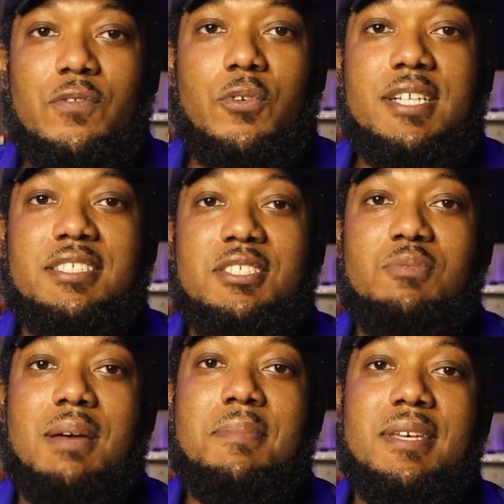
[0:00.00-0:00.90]
For
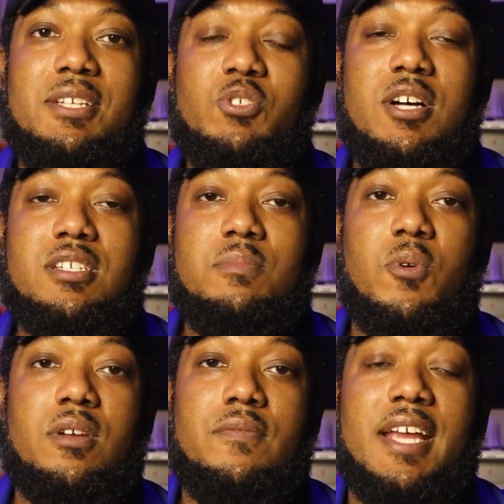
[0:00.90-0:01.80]
instance, you might be drawn to
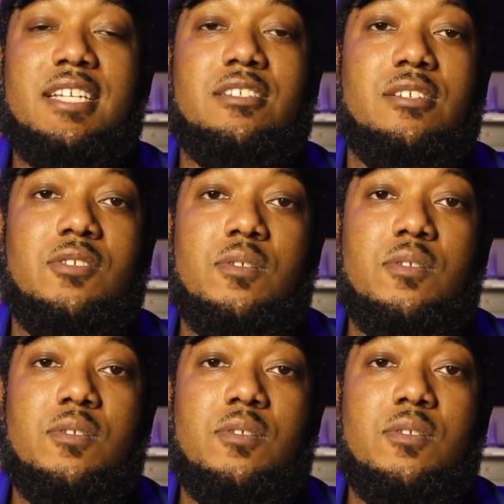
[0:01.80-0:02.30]
more innovation